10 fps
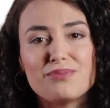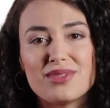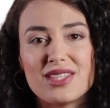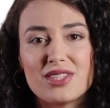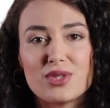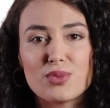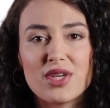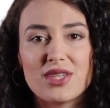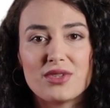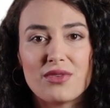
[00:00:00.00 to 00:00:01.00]
that it is
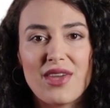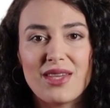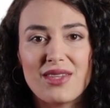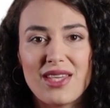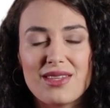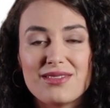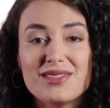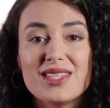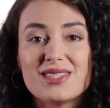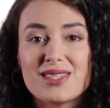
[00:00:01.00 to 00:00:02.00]
worded correctly,
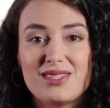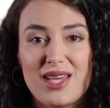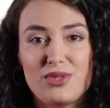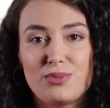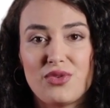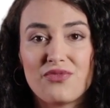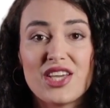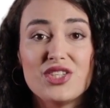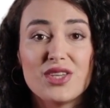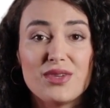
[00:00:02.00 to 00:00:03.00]
looks and sounds
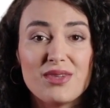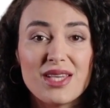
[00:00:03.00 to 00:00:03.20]
professional,